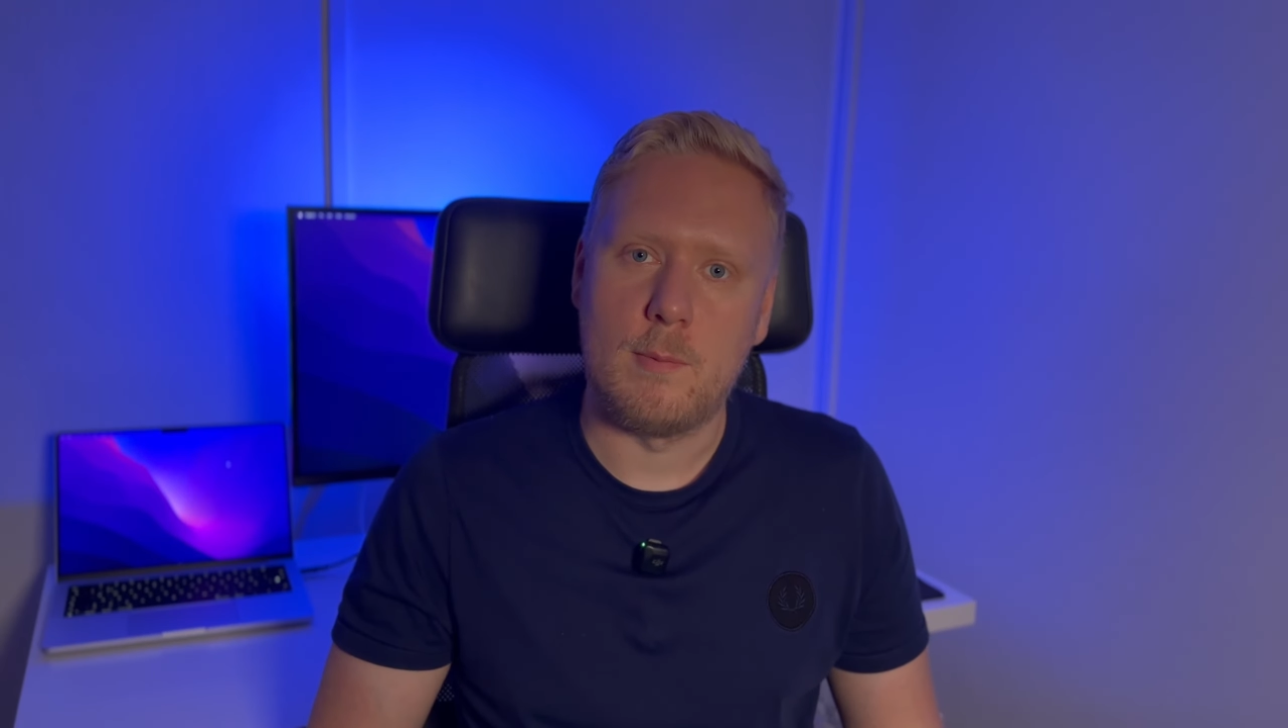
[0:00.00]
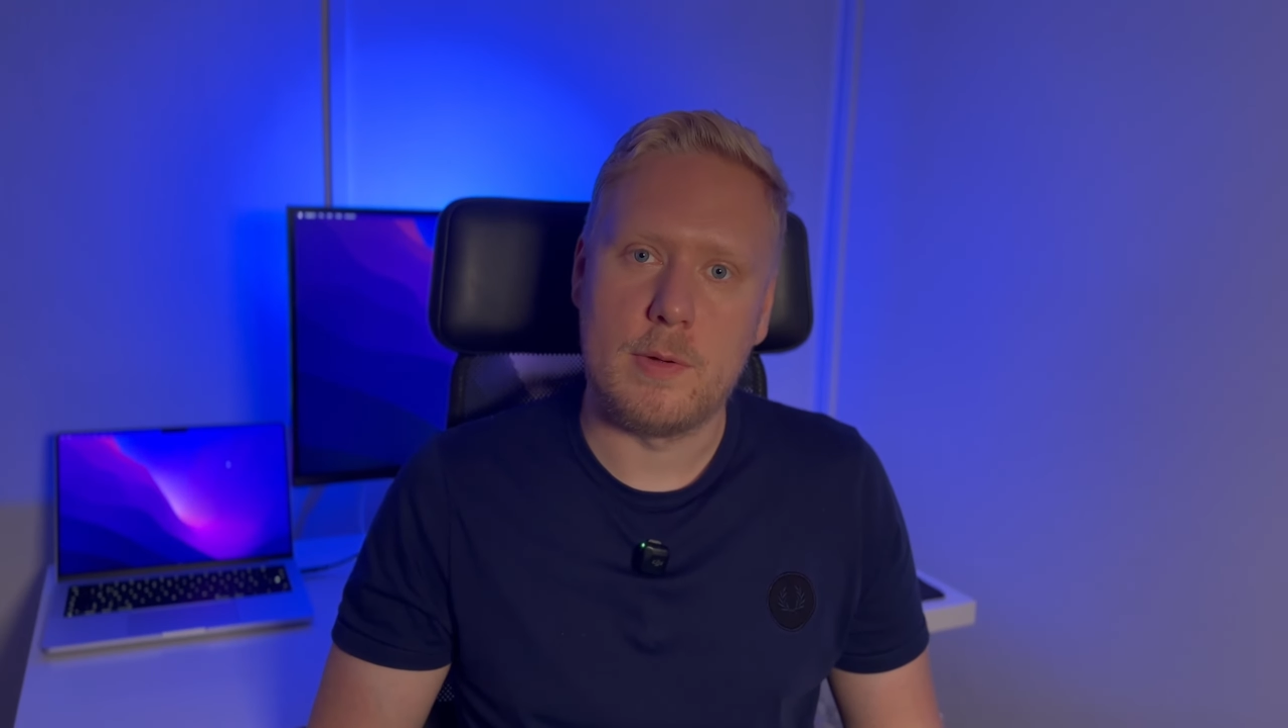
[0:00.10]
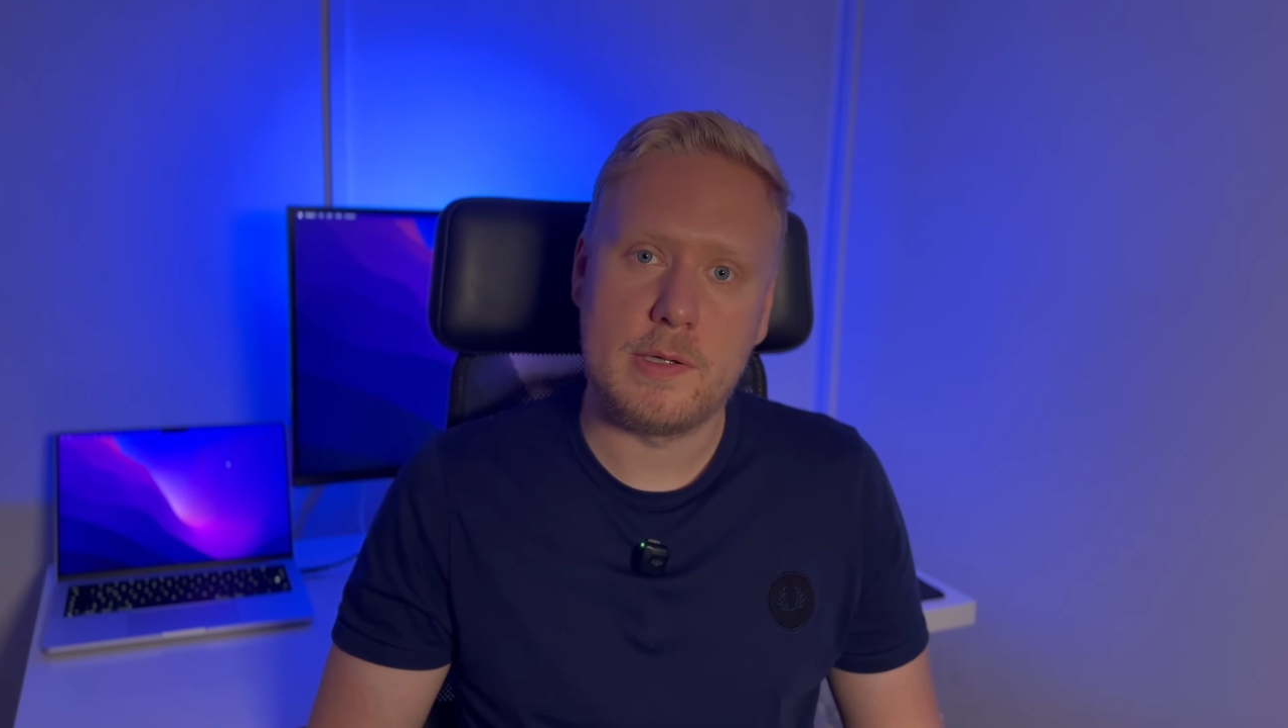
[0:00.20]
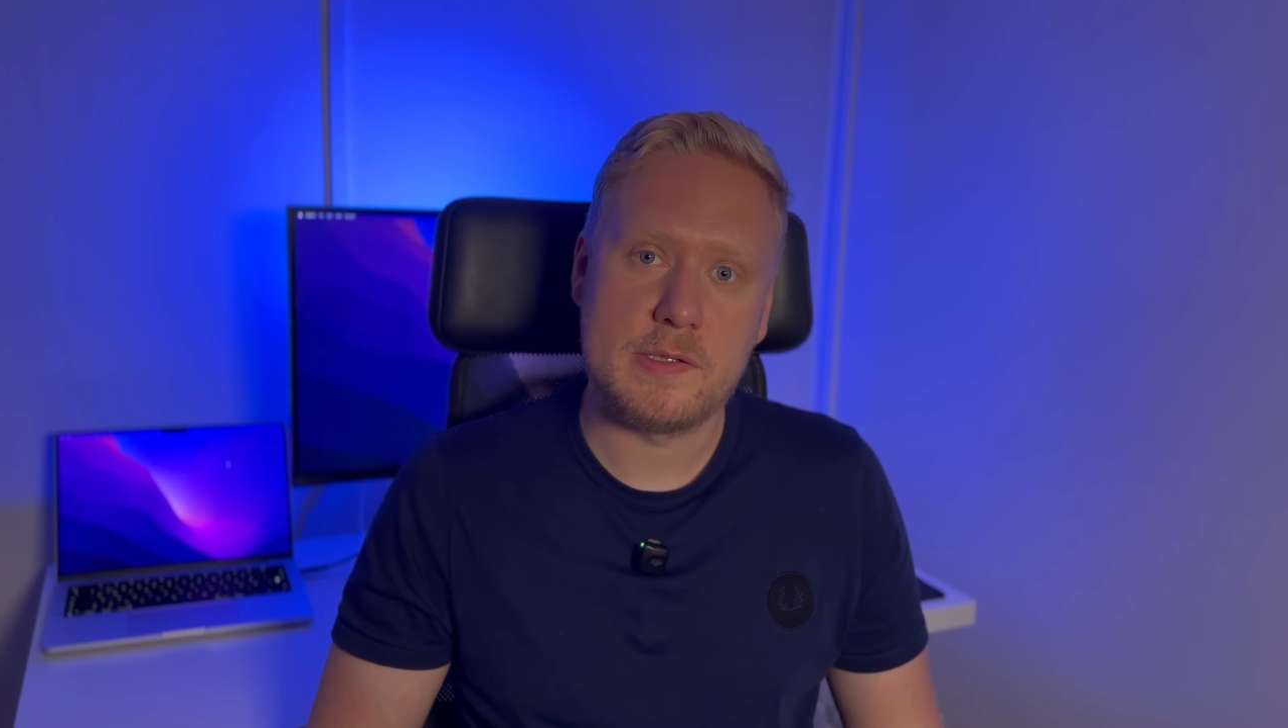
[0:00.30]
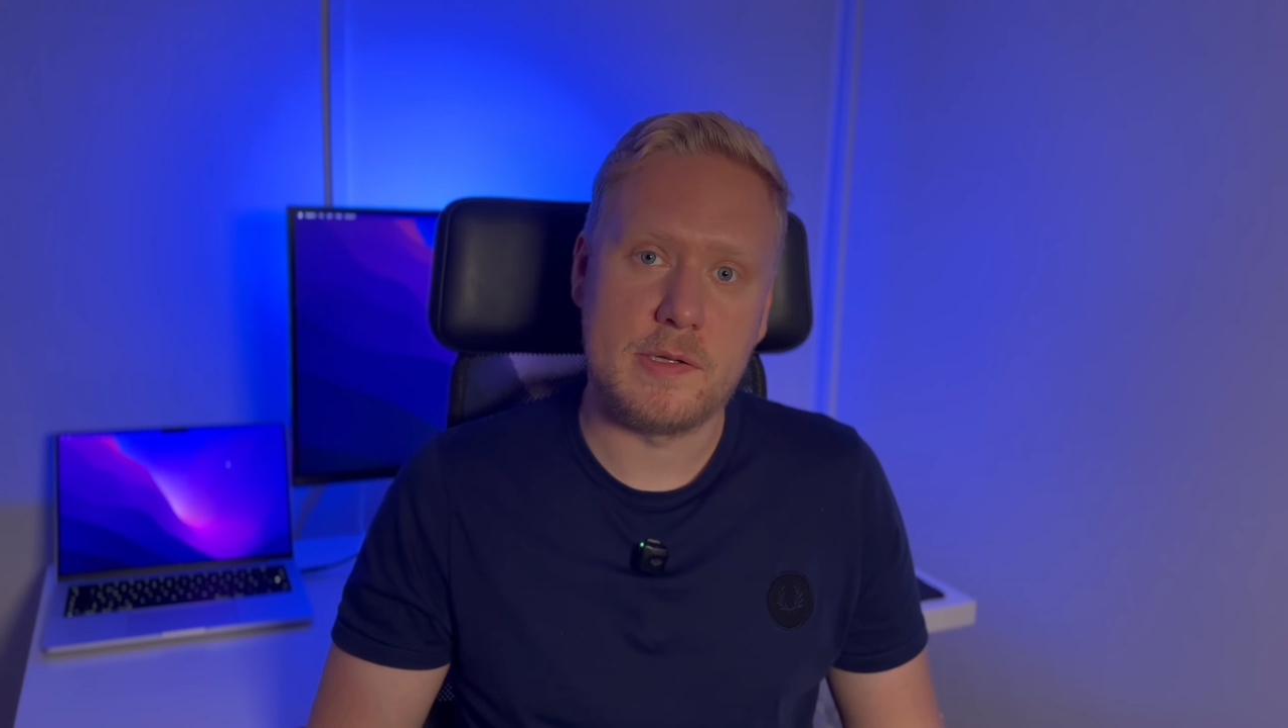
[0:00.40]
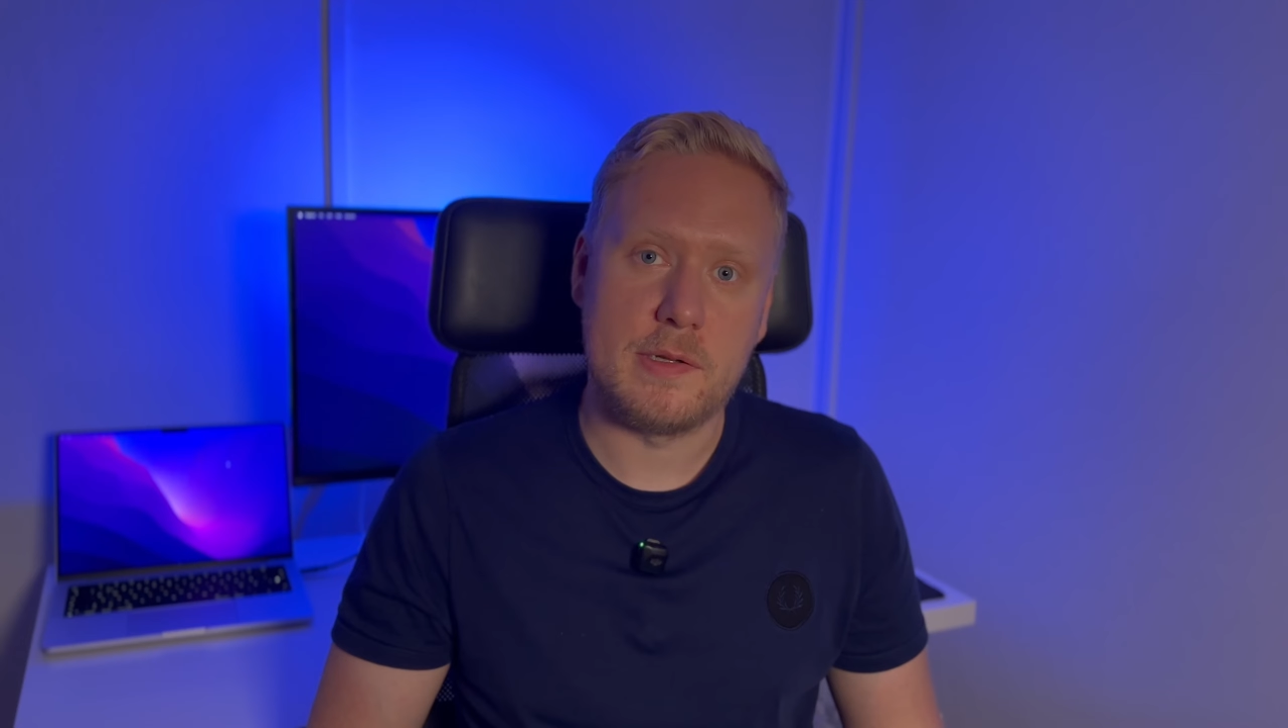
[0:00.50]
What is the